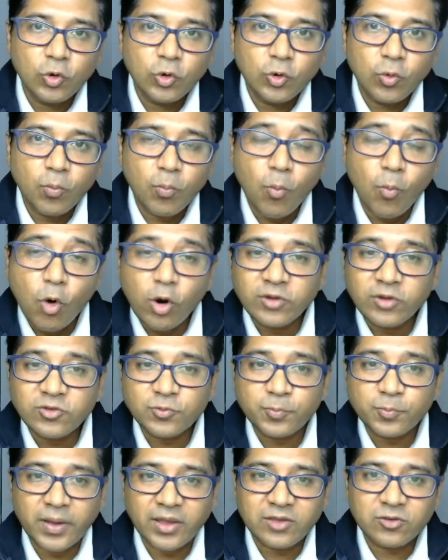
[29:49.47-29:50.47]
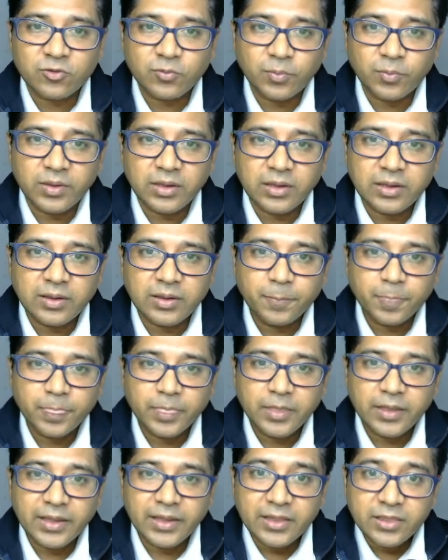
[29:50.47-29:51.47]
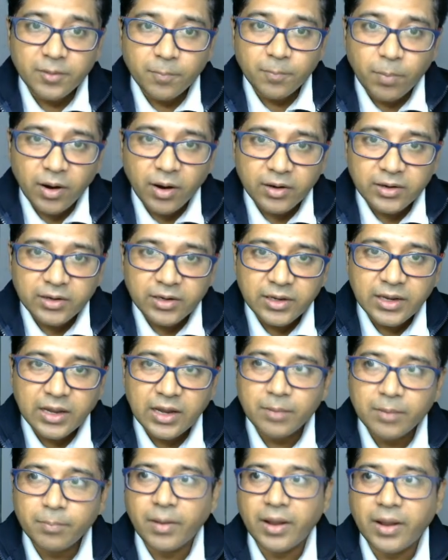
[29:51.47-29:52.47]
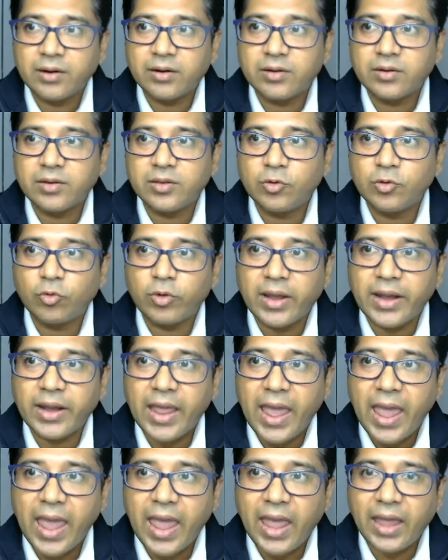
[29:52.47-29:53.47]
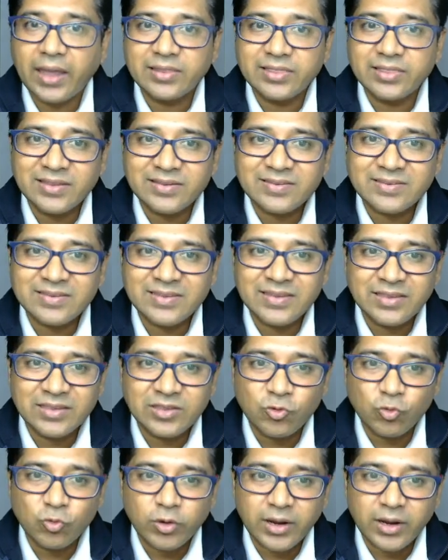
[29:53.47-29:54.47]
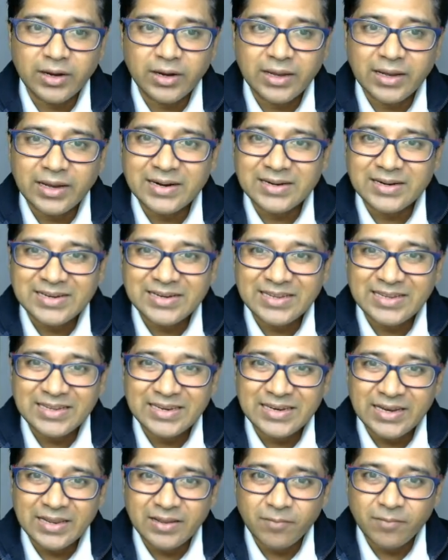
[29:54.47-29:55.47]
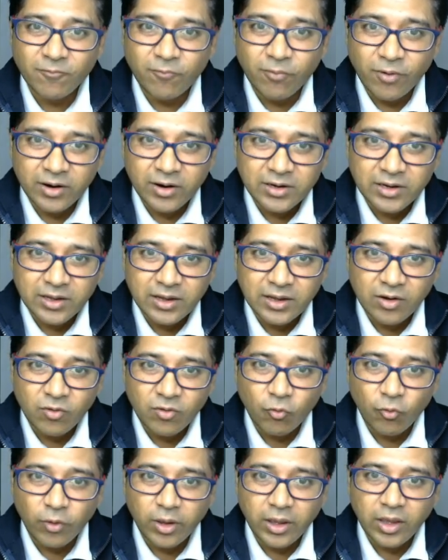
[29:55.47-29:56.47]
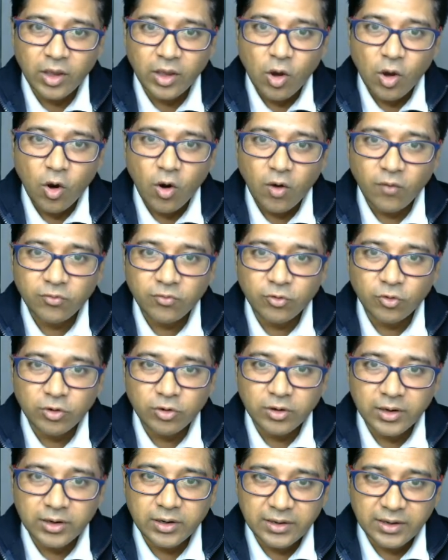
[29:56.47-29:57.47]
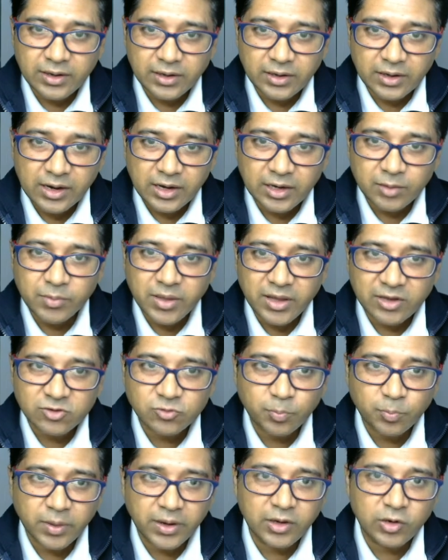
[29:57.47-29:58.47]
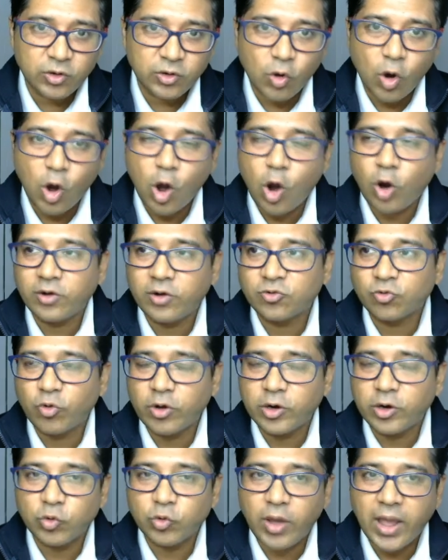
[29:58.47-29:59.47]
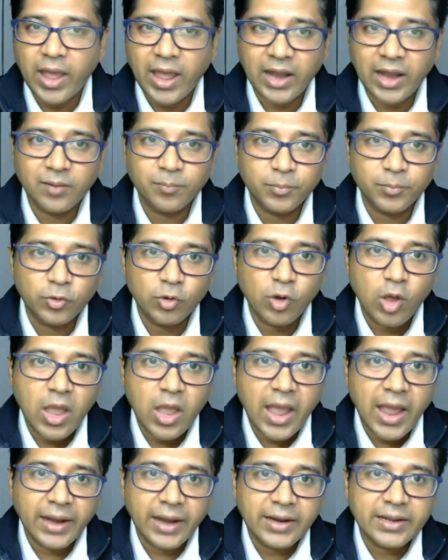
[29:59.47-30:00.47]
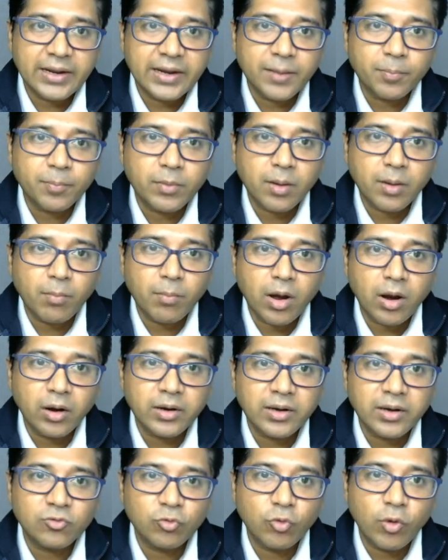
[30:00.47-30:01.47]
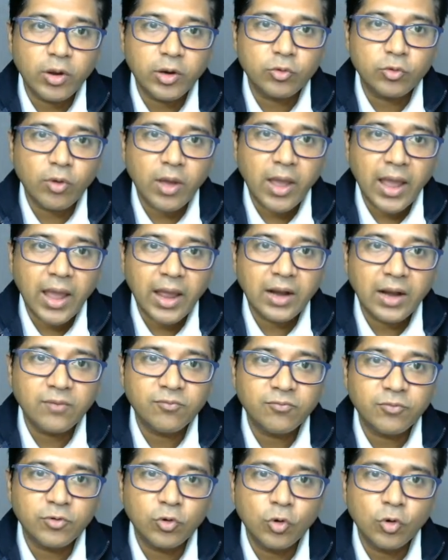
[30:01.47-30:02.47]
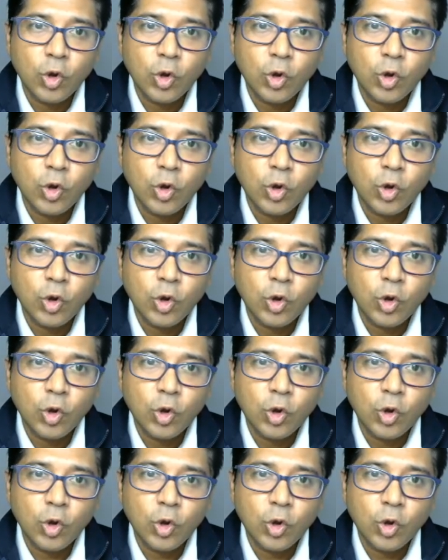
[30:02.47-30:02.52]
more specific in the vertical manner. You can this you can cut in vertical way content. Let me explain you how it's going to help you. And grep command is going to help you